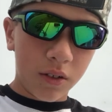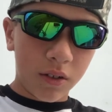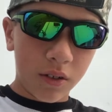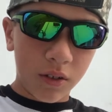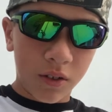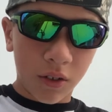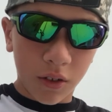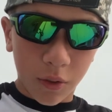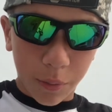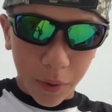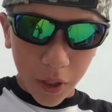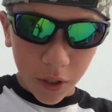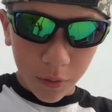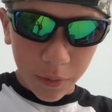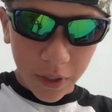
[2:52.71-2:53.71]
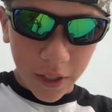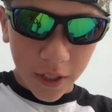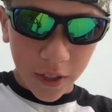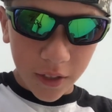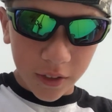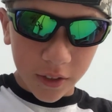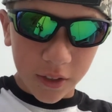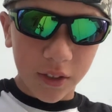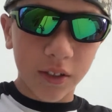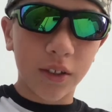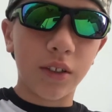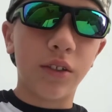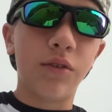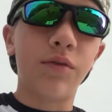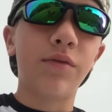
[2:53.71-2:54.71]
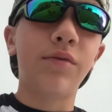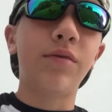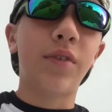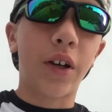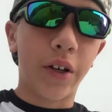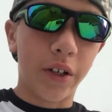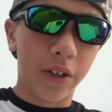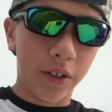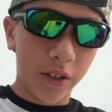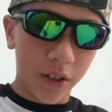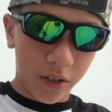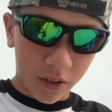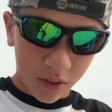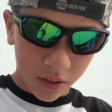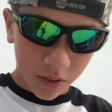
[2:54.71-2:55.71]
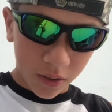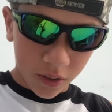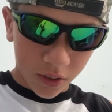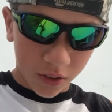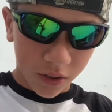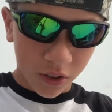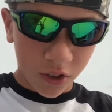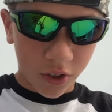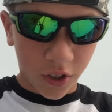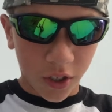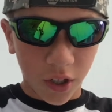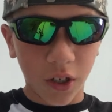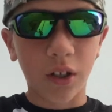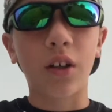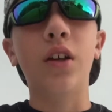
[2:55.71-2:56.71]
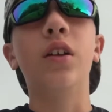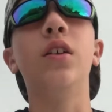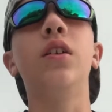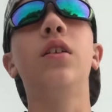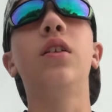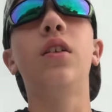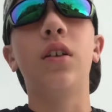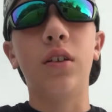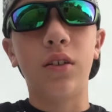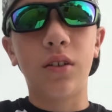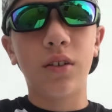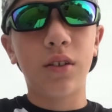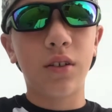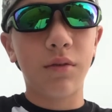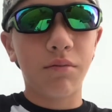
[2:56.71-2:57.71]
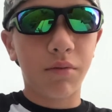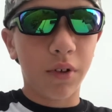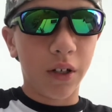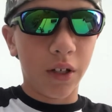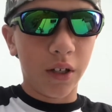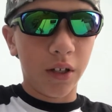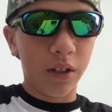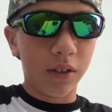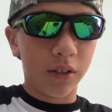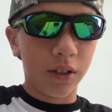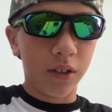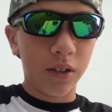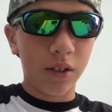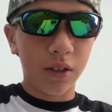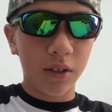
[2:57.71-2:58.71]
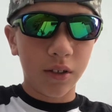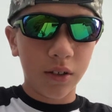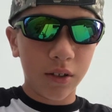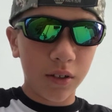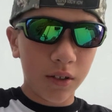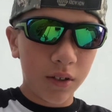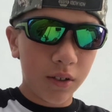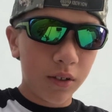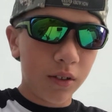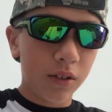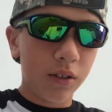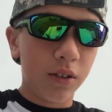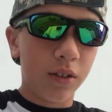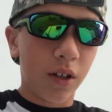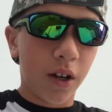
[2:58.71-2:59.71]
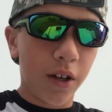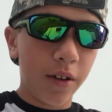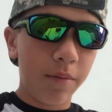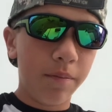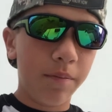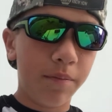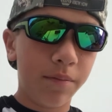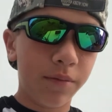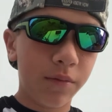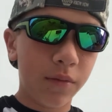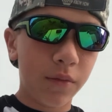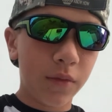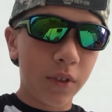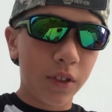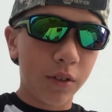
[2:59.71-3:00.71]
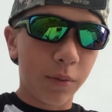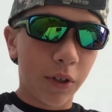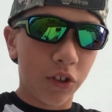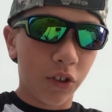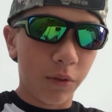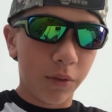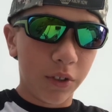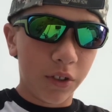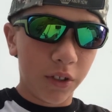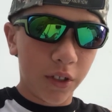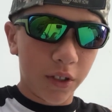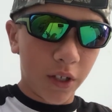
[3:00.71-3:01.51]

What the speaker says: So the Polymer Knot is very good. It's strong and it's pretty easy to tie, especially once you get the